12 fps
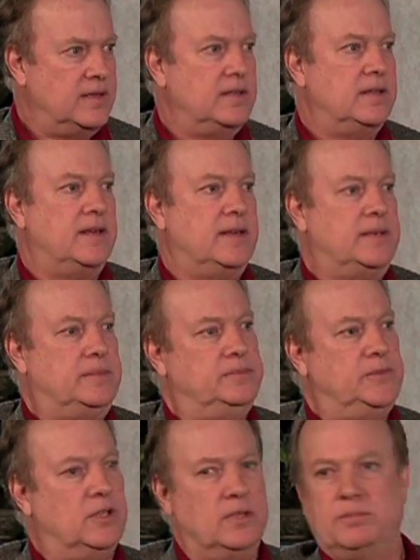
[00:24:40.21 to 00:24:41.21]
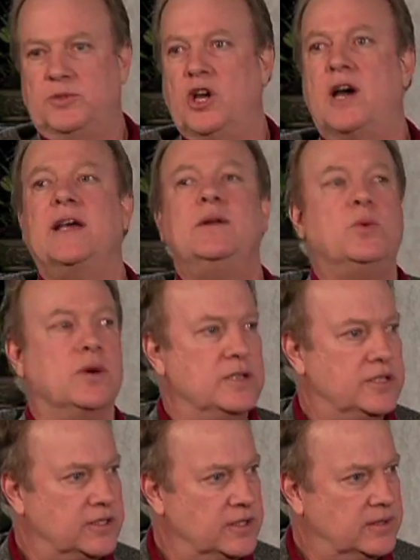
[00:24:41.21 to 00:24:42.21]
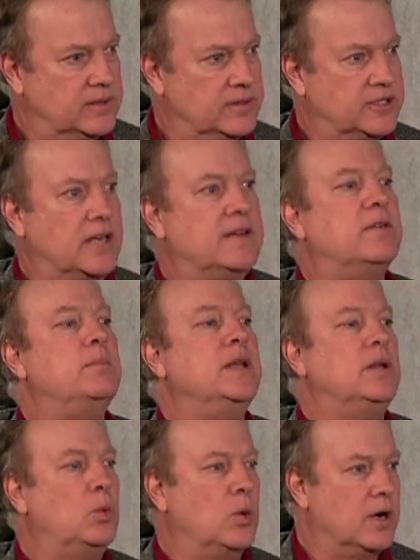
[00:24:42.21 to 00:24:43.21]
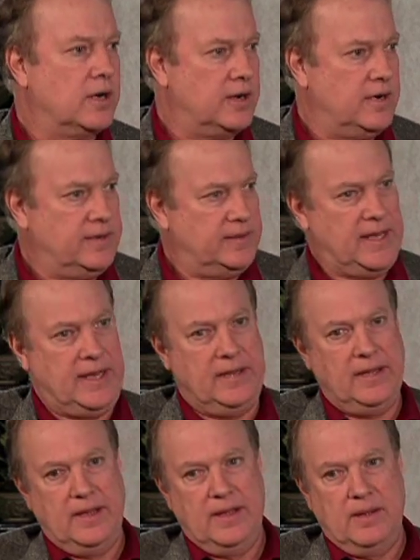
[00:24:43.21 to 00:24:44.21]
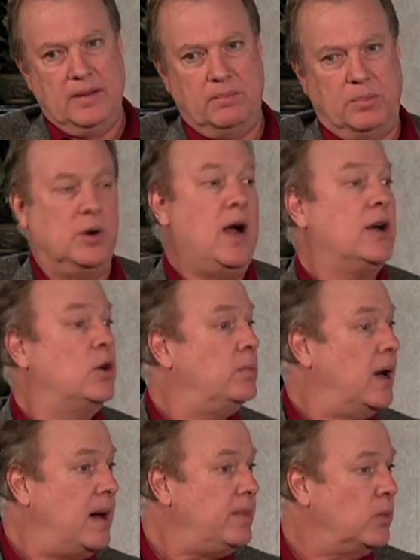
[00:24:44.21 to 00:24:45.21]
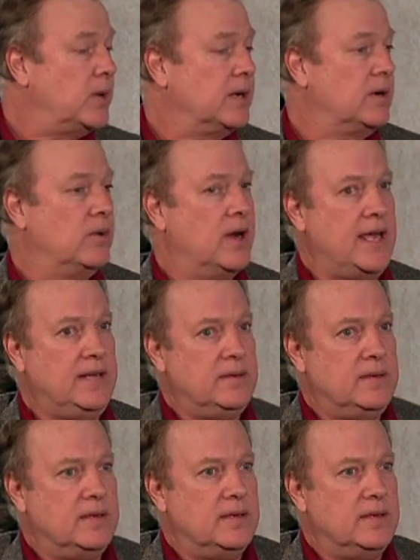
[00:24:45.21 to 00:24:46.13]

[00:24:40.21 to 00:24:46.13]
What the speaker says: John Edwards is a son of a mill worker, and Barack Obama, what a great